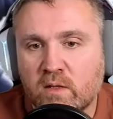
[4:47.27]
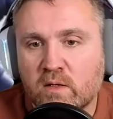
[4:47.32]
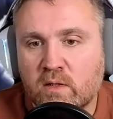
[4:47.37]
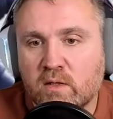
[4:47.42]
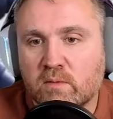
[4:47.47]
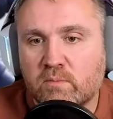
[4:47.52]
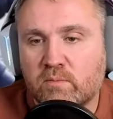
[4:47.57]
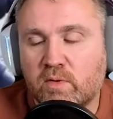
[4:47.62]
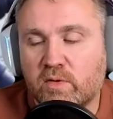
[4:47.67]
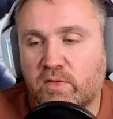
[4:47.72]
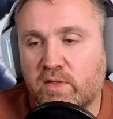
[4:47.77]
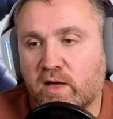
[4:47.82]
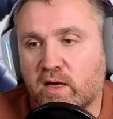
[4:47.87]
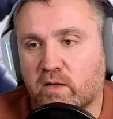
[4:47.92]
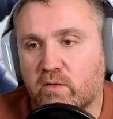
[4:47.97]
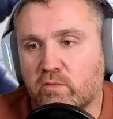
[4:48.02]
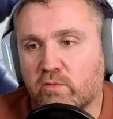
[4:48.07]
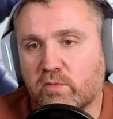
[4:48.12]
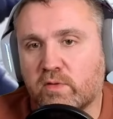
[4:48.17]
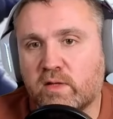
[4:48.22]
But they
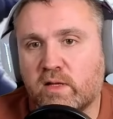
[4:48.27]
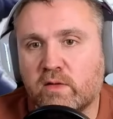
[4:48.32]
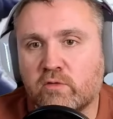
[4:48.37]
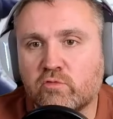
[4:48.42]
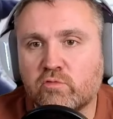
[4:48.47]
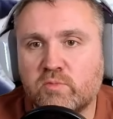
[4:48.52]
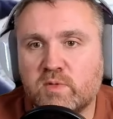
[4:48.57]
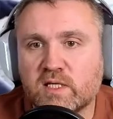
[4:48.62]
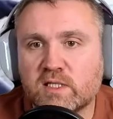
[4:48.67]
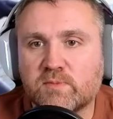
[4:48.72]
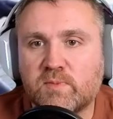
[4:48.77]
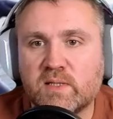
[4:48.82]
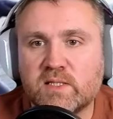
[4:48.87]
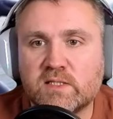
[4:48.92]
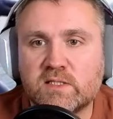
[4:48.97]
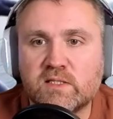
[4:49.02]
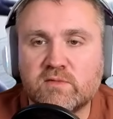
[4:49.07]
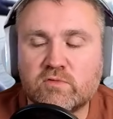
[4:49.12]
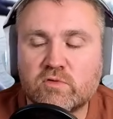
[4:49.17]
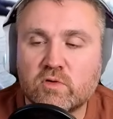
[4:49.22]
tend to be
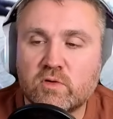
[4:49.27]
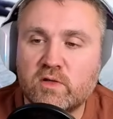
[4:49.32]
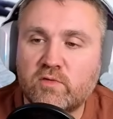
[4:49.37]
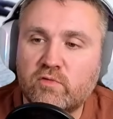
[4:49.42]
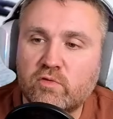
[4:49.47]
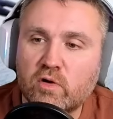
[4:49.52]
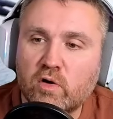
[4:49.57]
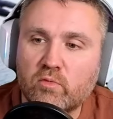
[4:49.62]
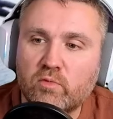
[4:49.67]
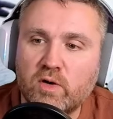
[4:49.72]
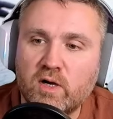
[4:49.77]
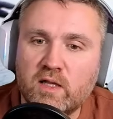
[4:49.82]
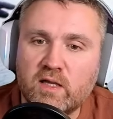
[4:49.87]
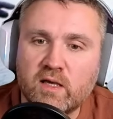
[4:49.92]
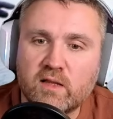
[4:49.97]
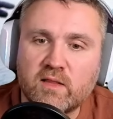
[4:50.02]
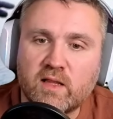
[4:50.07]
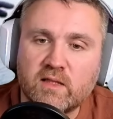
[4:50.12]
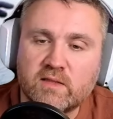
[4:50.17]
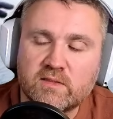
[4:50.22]
expensive. So if you are already at
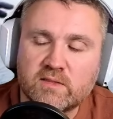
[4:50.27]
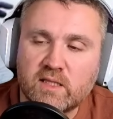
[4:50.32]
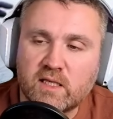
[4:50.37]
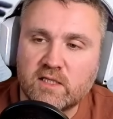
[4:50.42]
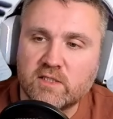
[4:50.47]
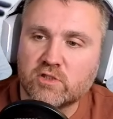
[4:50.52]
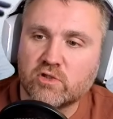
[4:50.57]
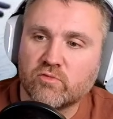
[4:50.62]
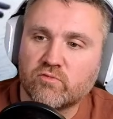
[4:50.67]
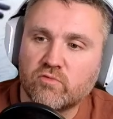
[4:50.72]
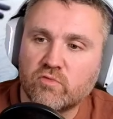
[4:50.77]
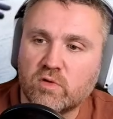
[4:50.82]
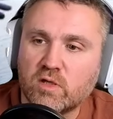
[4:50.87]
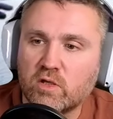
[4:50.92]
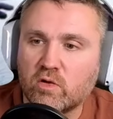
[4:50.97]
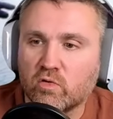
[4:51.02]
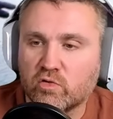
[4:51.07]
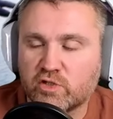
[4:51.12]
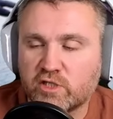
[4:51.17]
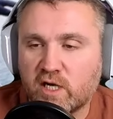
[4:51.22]
that stage of doing
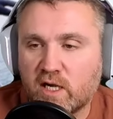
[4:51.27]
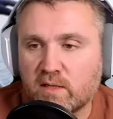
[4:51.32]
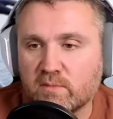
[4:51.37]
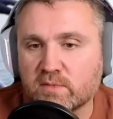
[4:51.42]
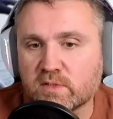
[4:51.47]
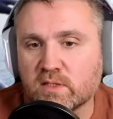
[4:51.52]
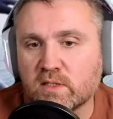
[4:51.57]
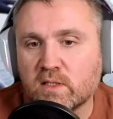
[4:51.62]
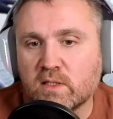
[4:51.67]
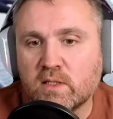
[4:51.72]
your charms,